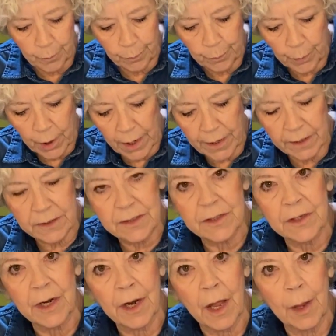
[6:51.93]
products
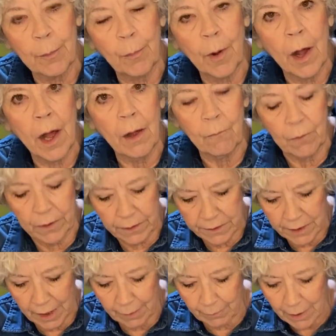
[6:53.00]
that I bought one
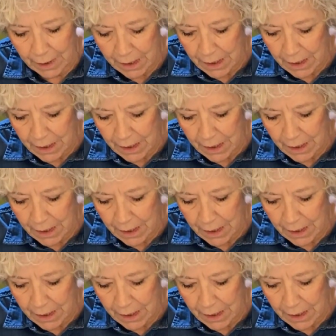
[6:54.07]
time